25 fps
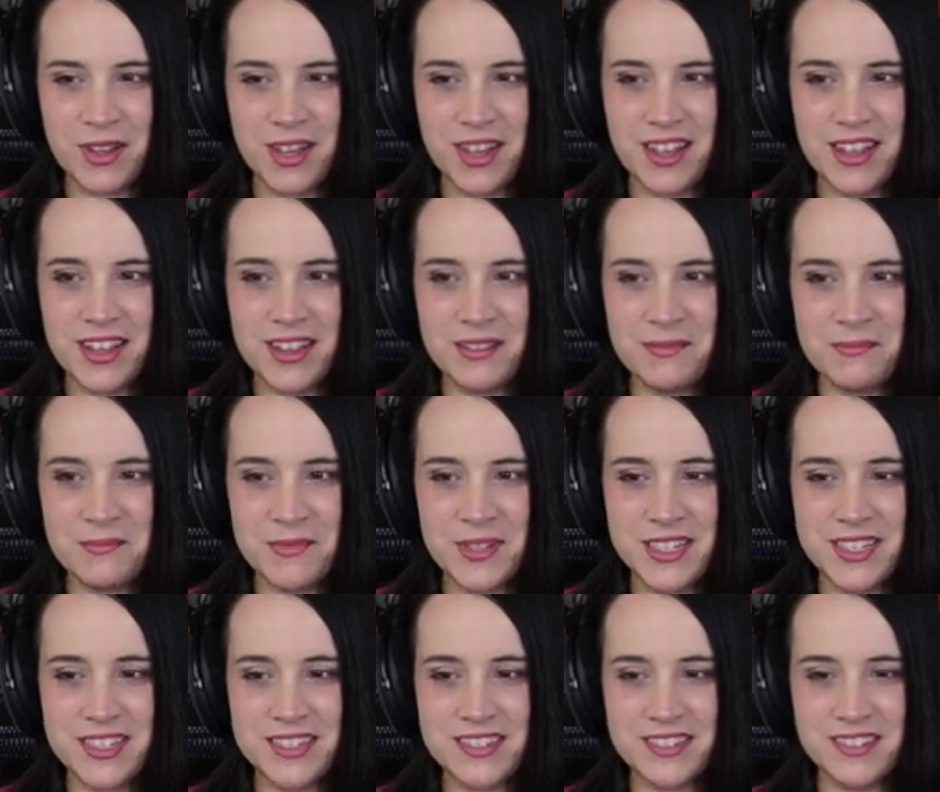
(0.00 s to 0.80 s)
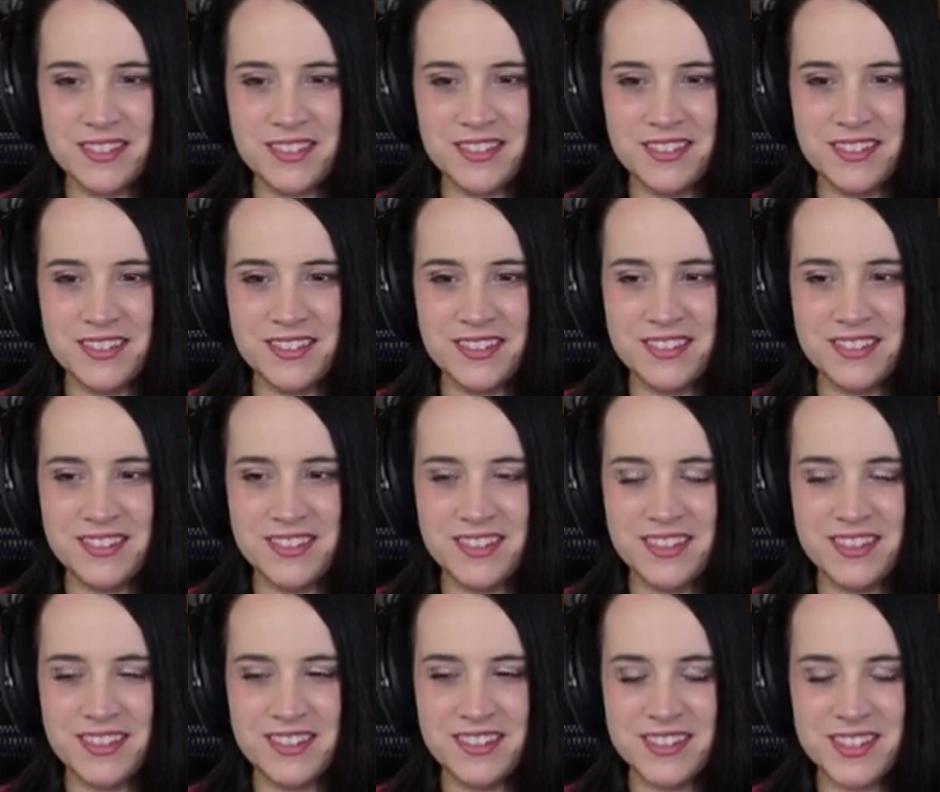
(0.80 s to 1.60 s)
Bye, Missile.
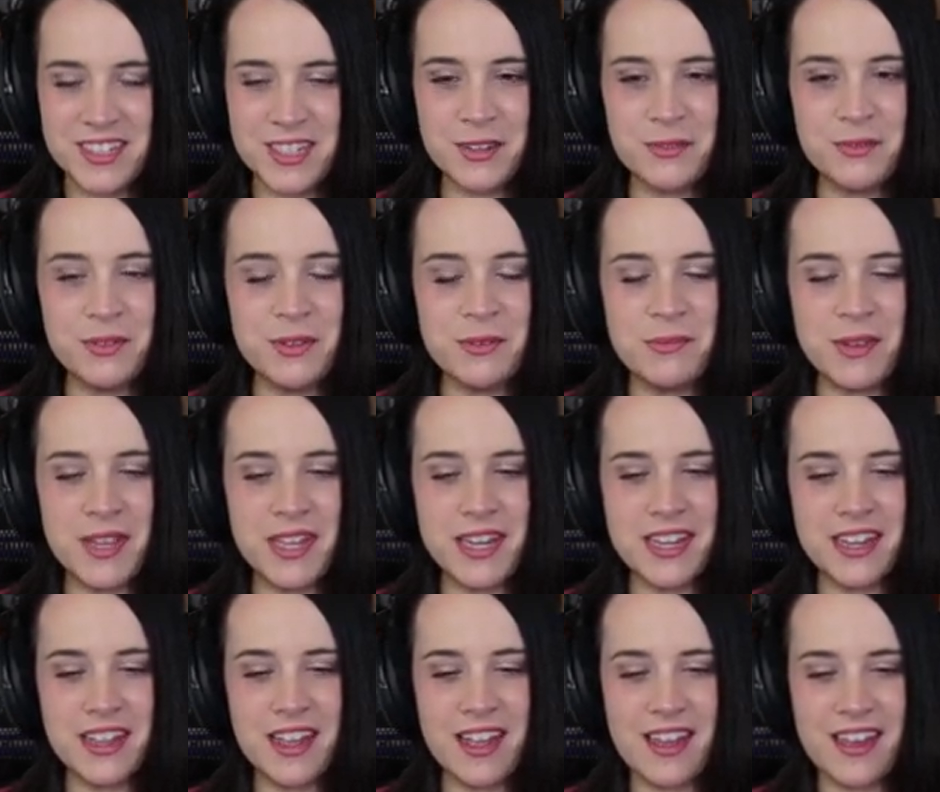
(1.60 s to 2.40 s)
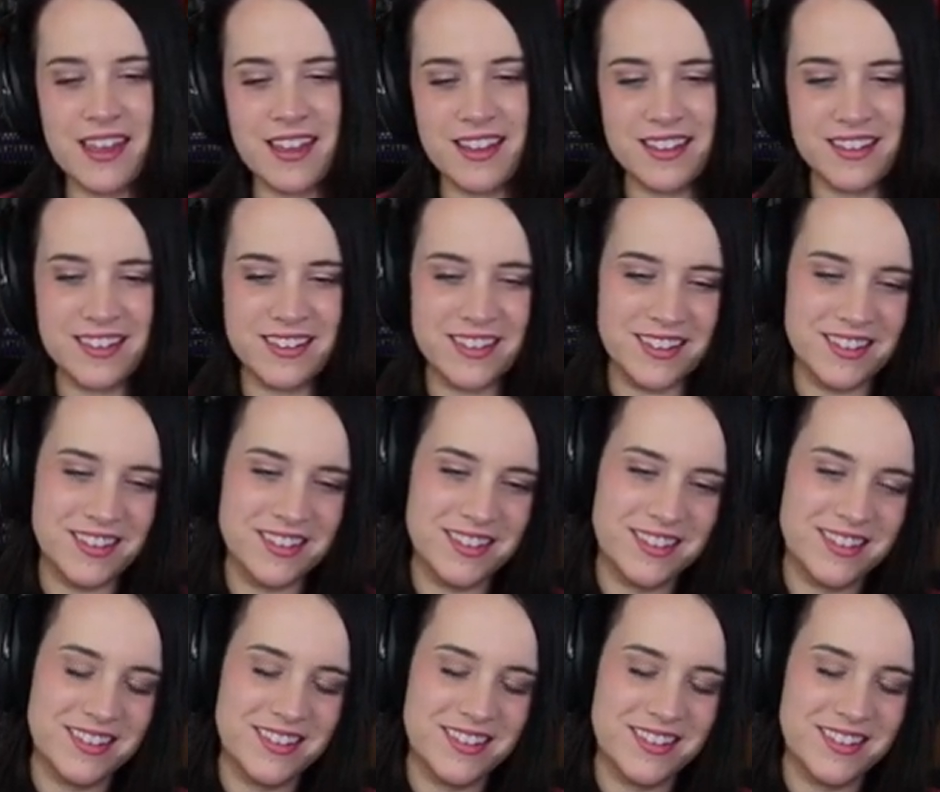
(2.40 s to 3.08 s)
Till we meet again!